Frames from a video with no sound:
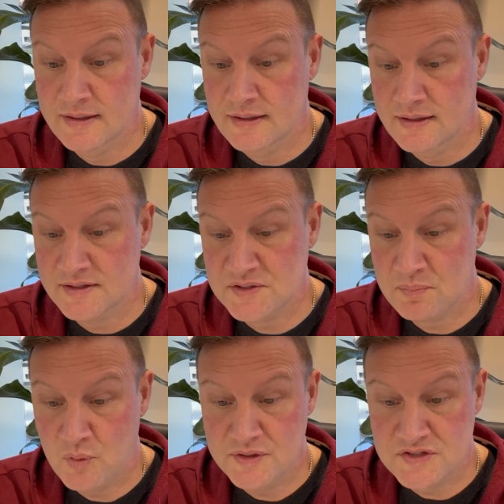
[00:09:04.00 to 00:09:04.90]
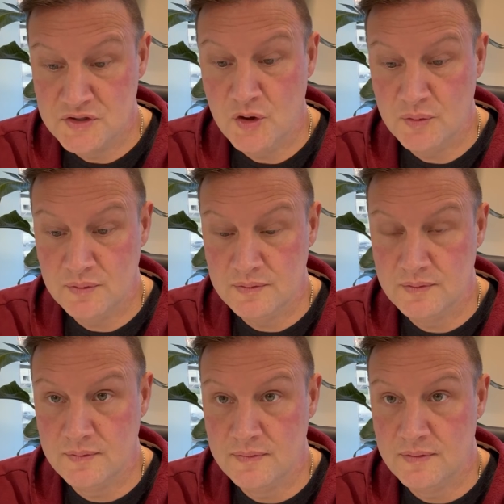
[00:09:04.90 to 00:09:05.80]
it's important to note
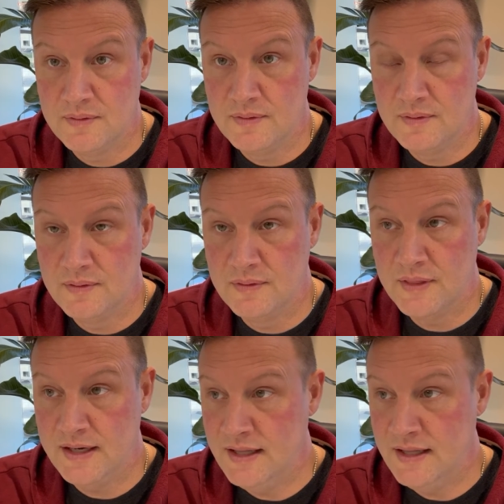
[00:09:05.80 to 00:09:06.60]
that